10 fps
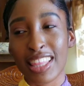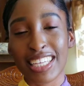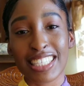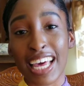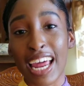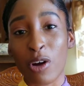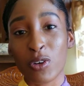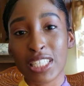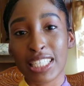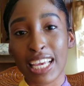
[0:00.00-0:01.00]
things that I
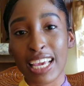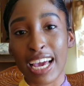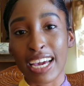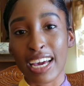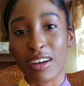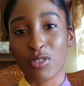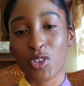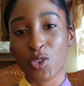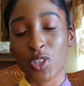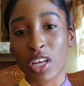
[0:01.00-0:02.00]
would say I have
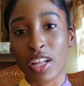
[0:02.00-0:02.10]
grown